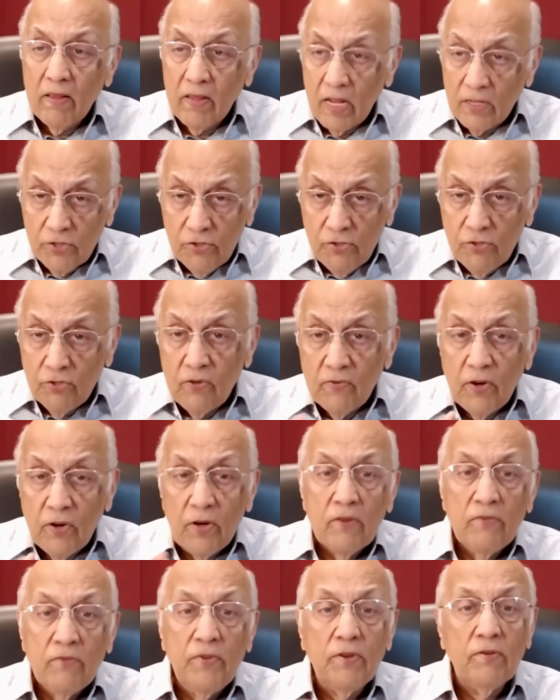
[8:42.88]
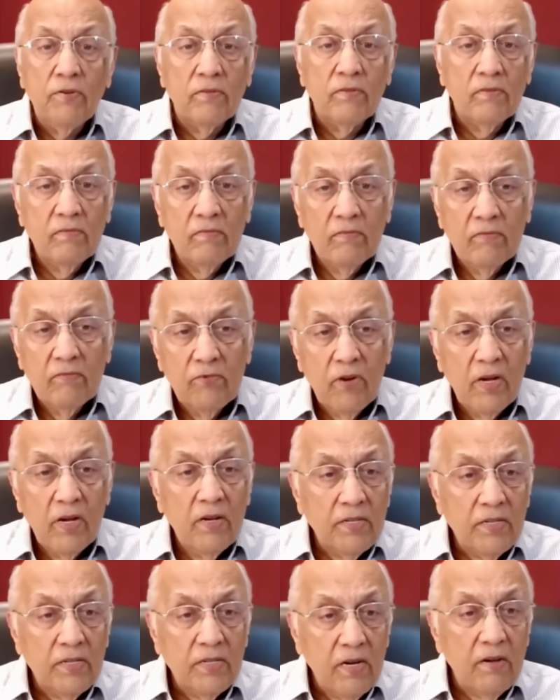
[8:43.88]
And that's true of all of you who
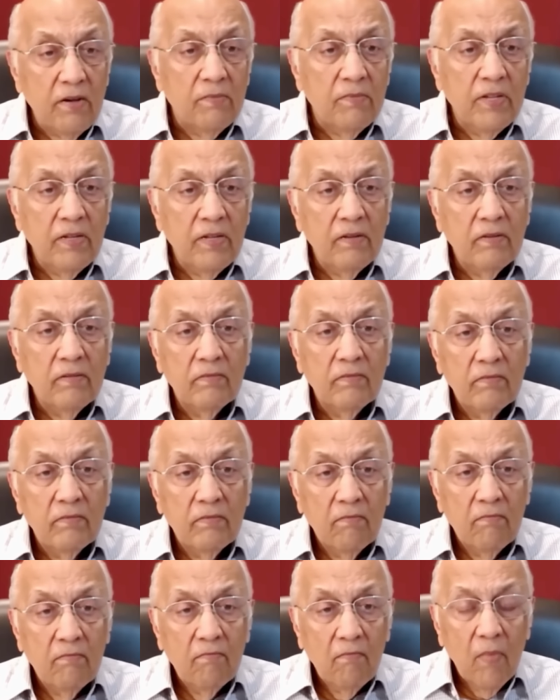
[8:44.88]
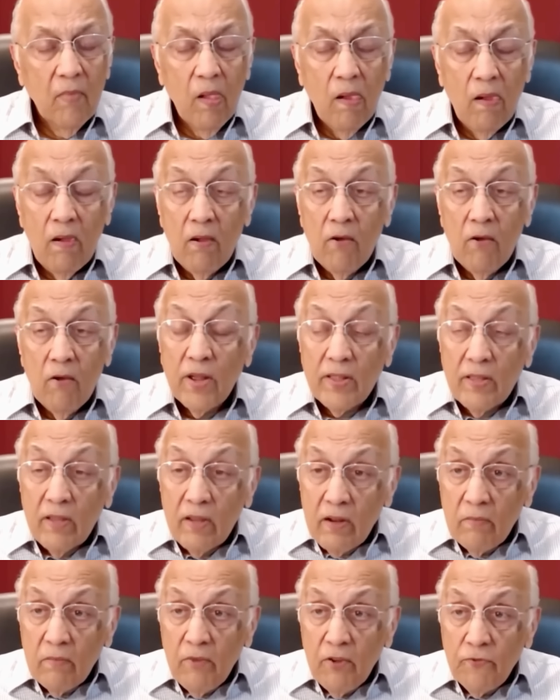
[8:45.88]
are listening to me.
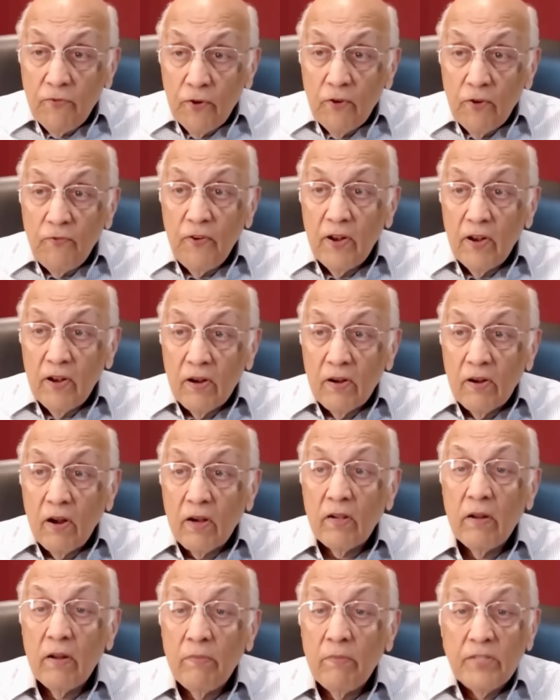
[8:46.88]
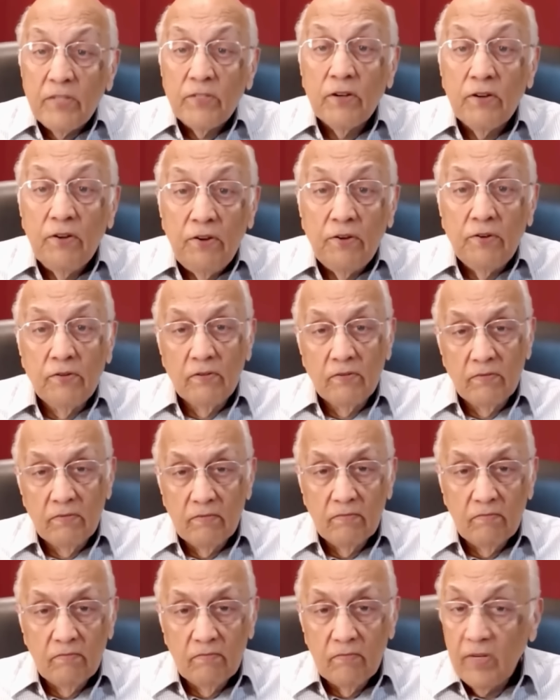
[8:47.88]
Whether it will be fulfilled or not depends on you.
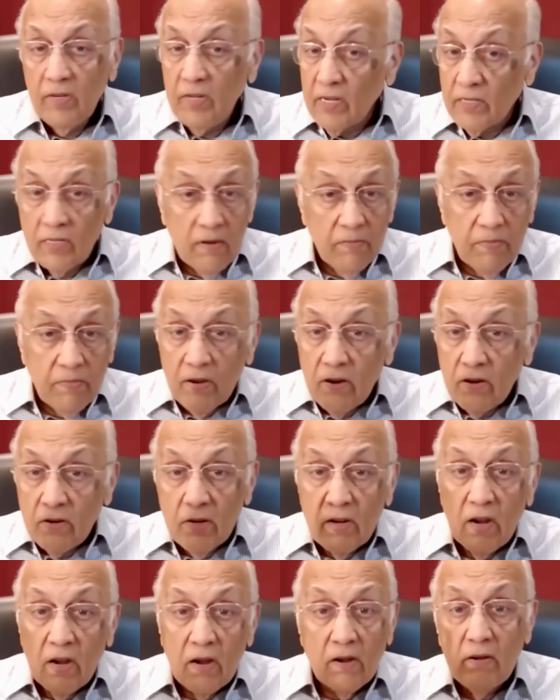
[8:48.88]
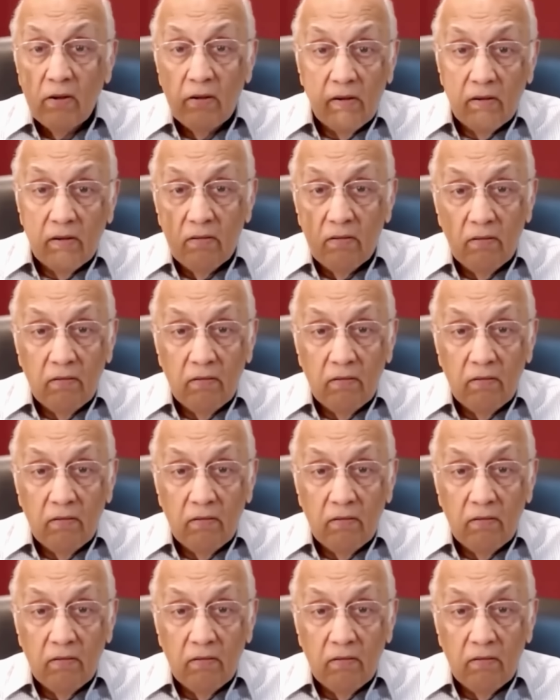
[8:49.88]
It doesn't depend on God.